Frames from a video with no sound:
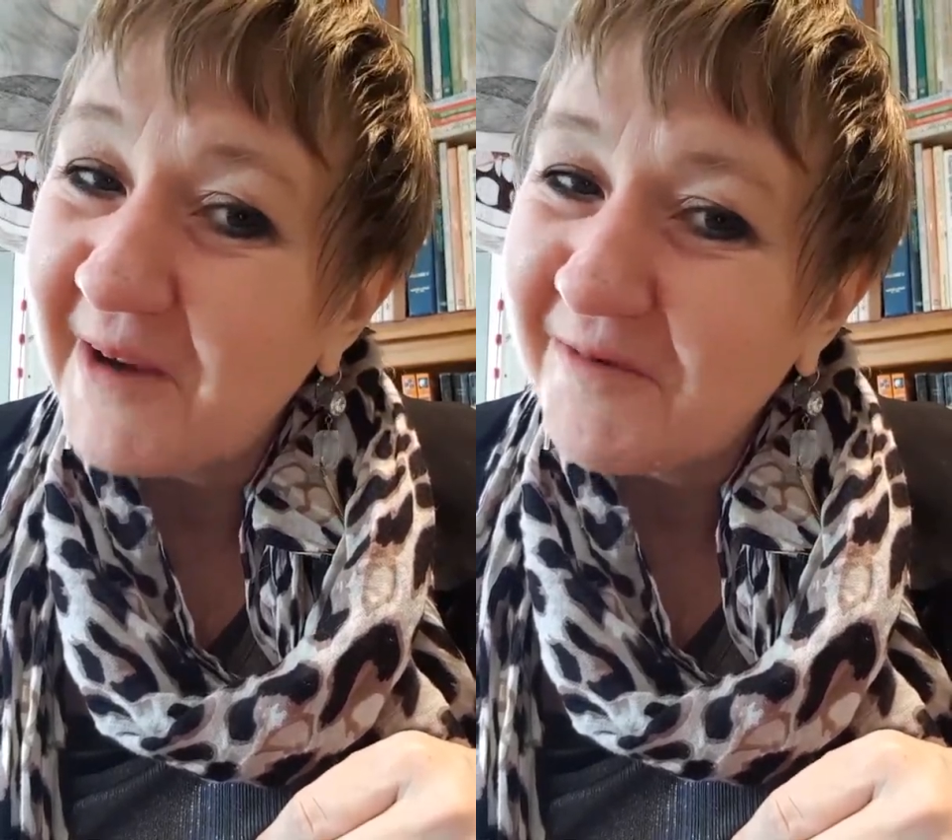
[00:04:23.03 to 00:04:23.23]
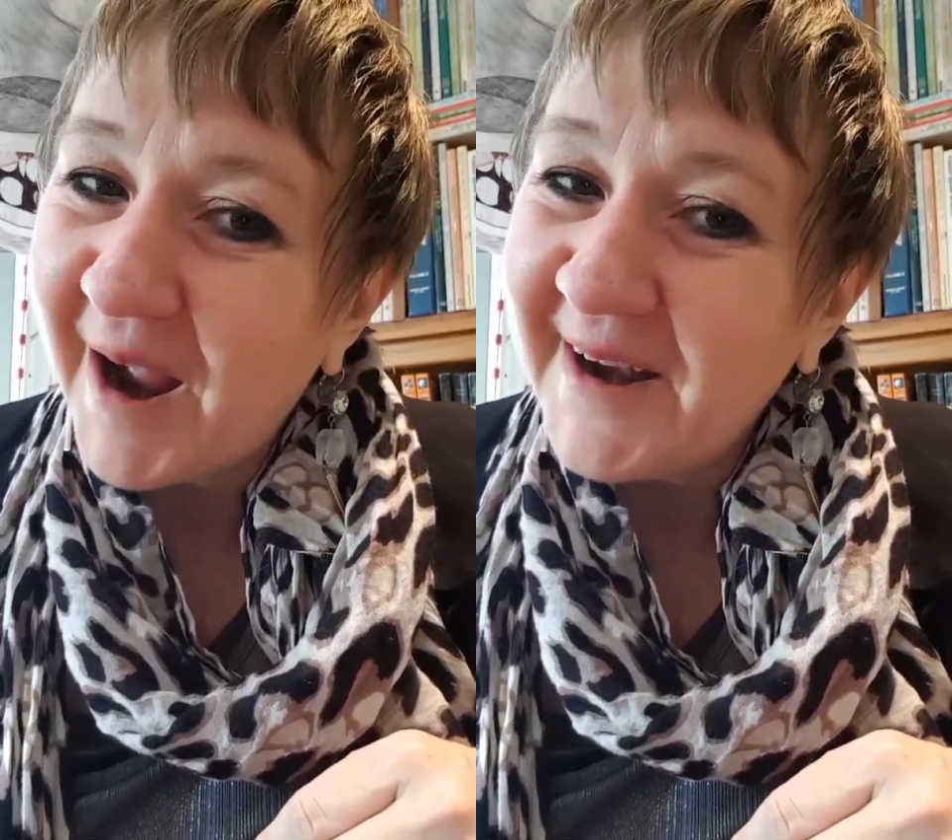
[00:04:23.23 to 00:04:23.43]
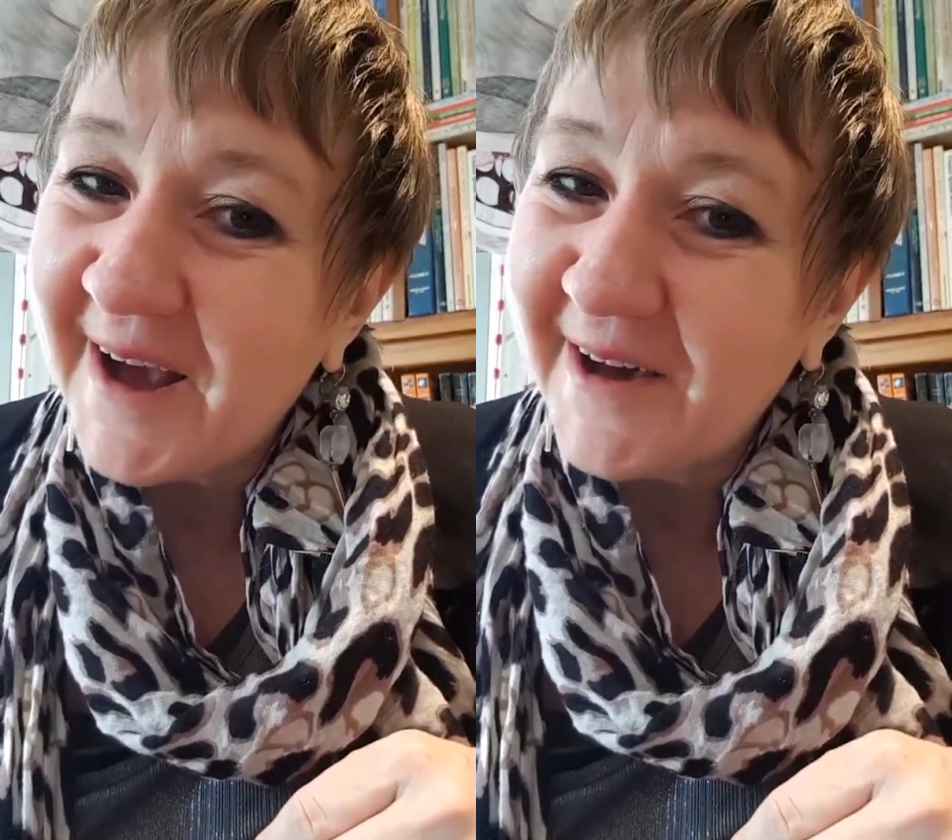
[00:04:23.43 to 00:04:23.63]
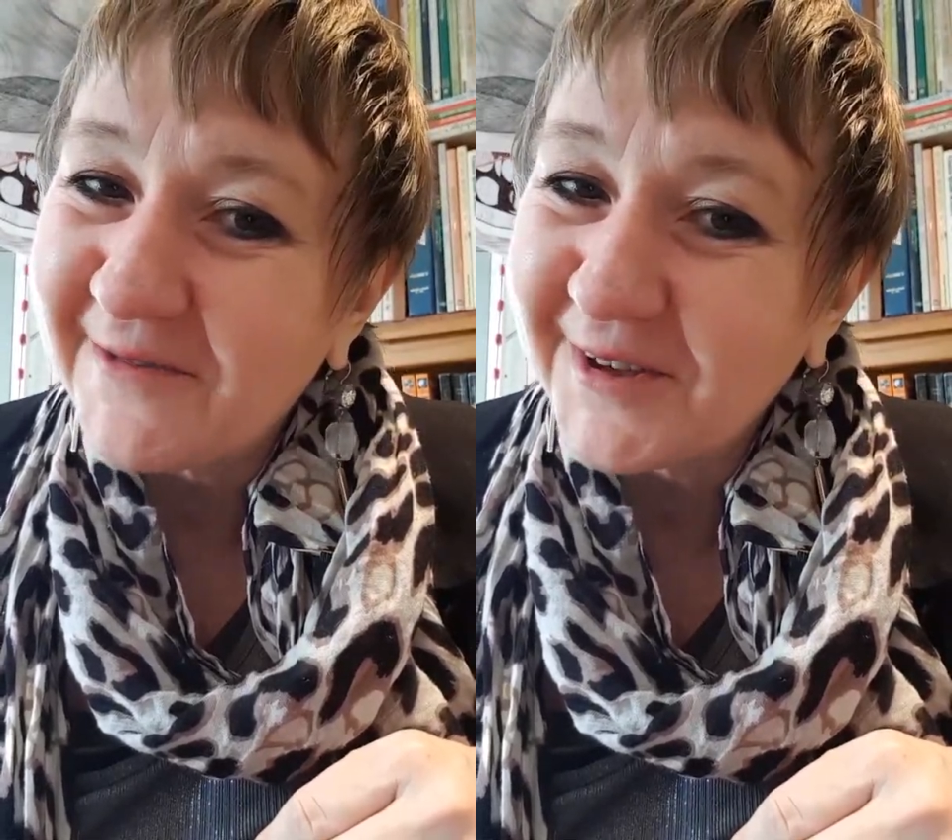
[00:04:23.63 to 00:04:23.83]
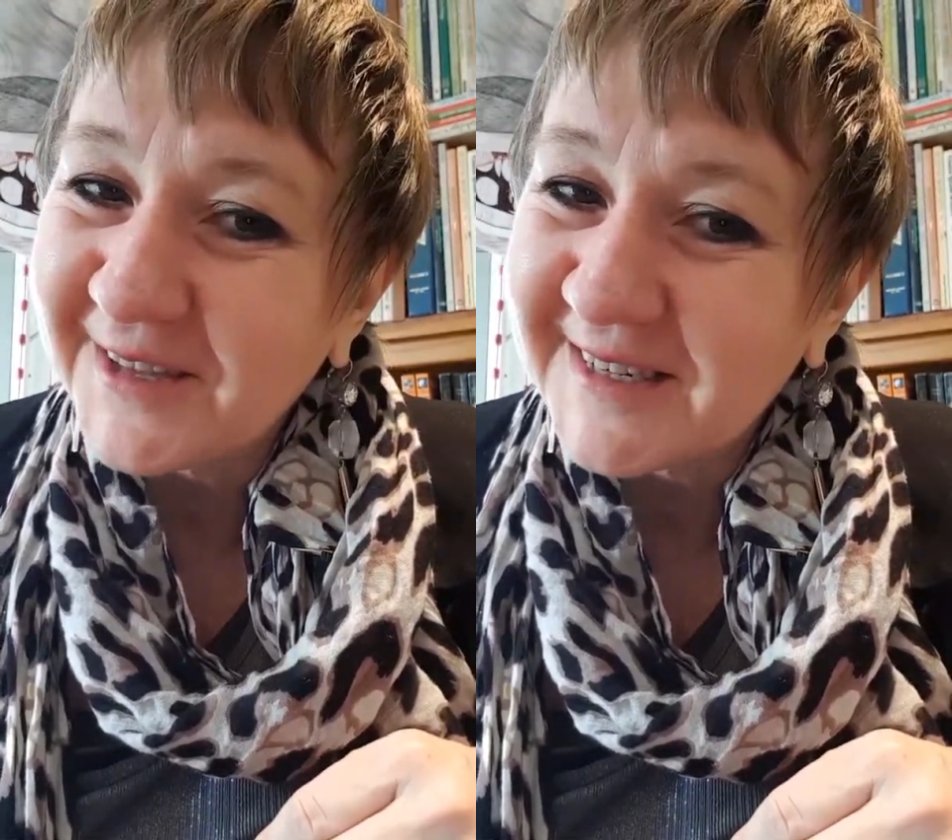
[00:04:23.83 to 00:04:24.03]
radar
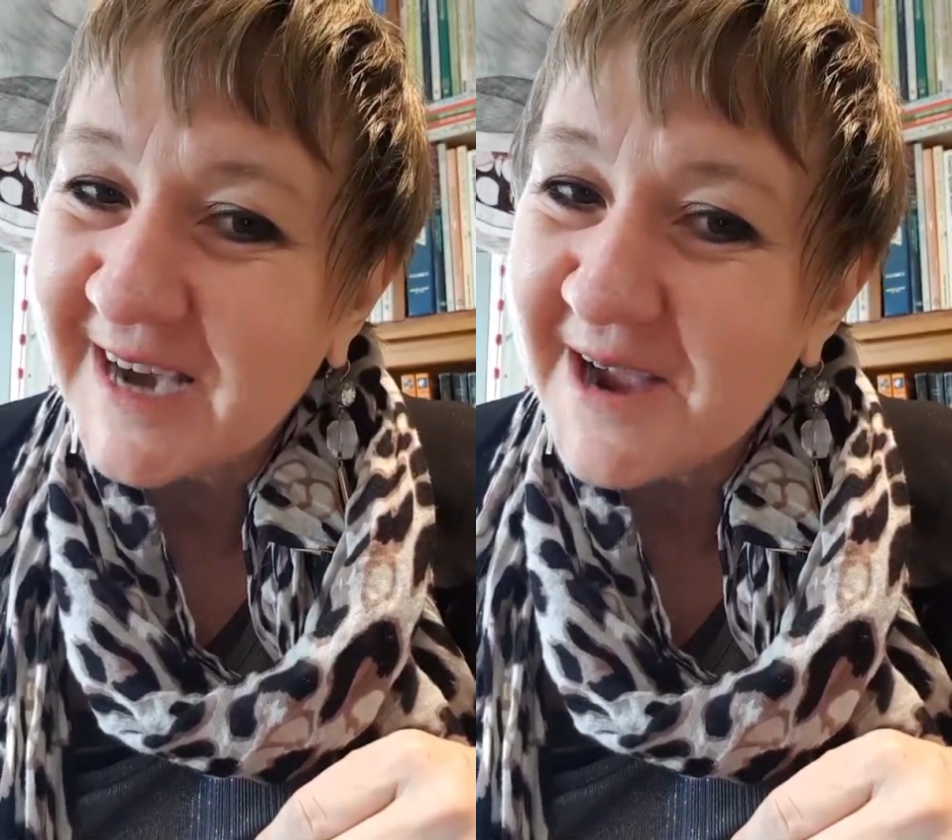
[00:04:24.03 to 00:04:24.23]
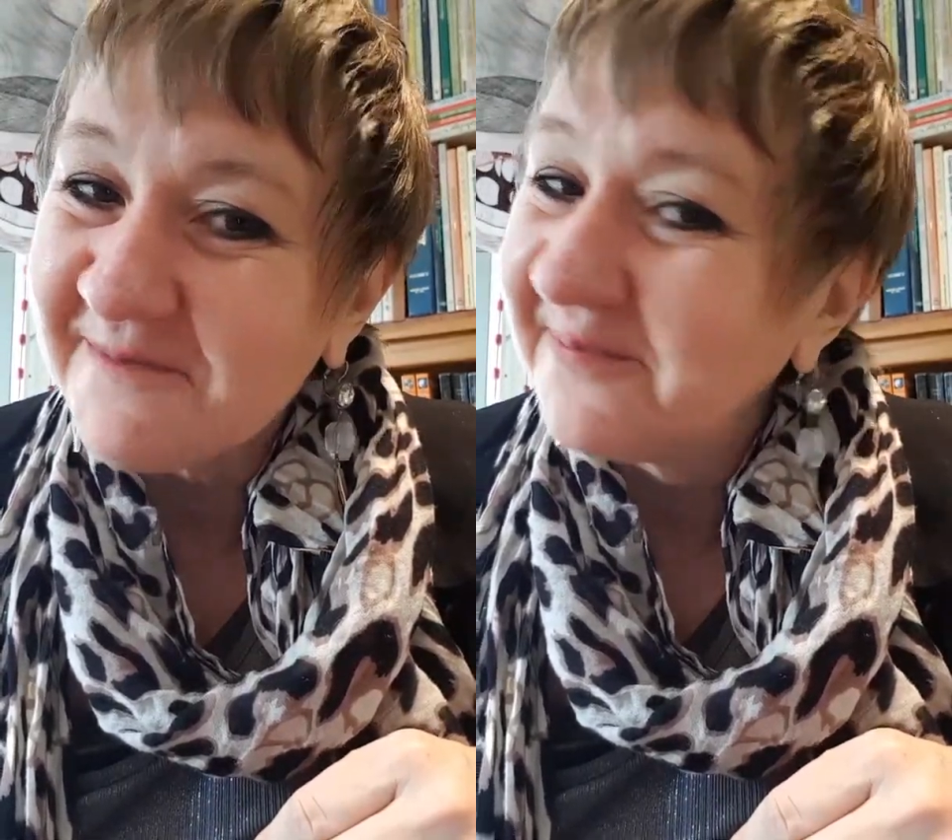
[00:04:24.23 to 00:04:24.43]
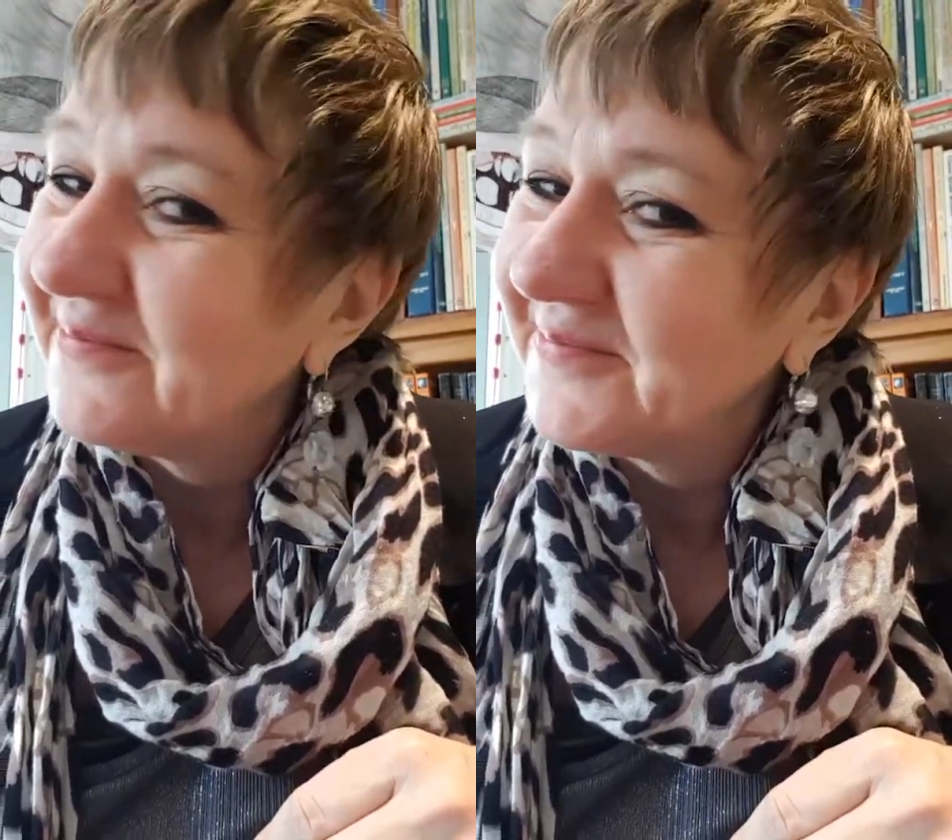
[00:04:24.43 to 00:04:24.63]
for the day.